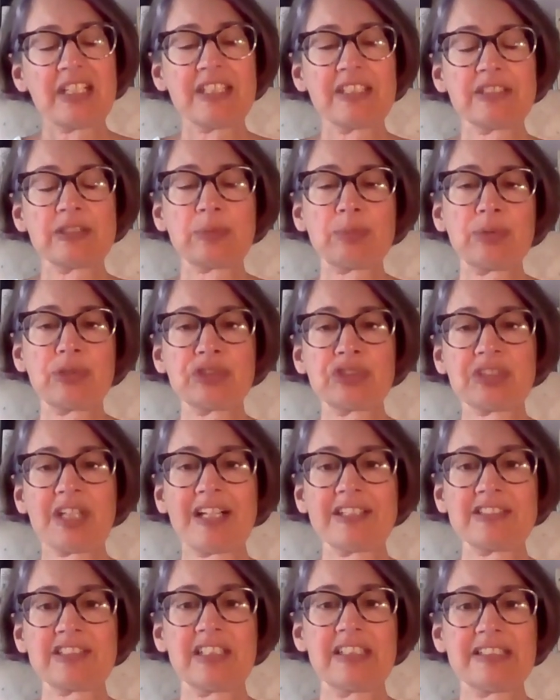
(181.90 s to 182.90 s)
is
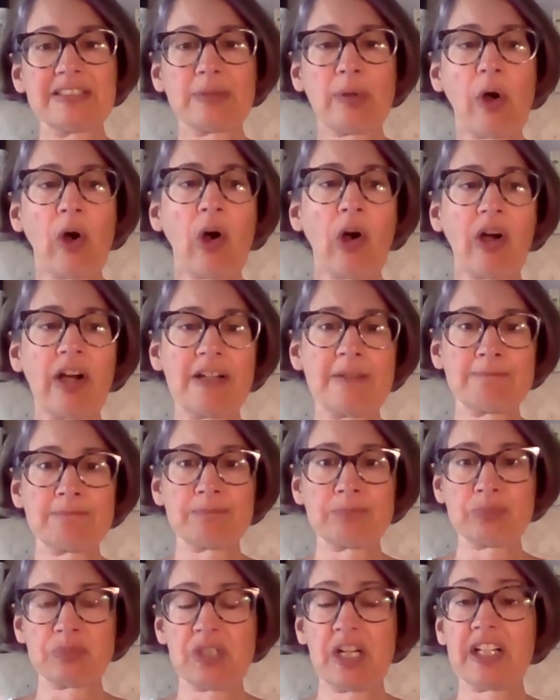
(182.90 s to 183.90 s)
presented
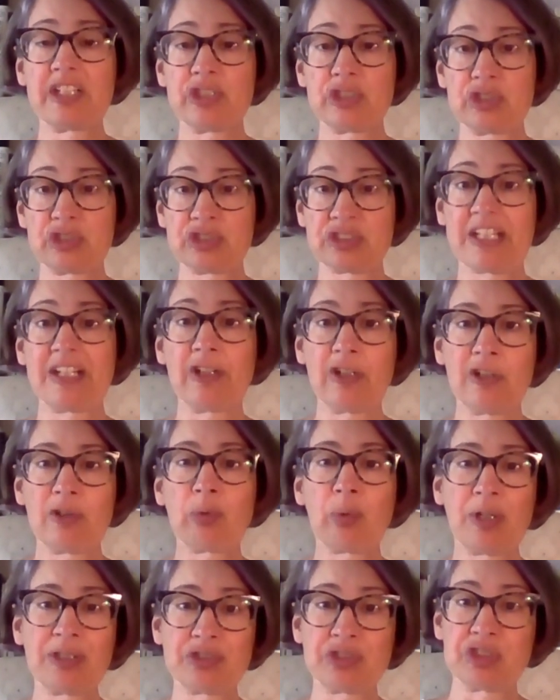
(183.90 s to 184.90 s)
on a scale
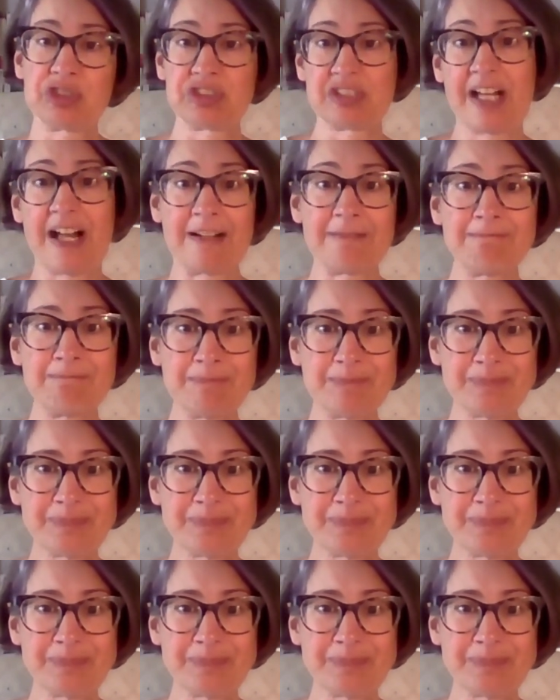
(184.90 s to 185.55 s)
of 1 to 10.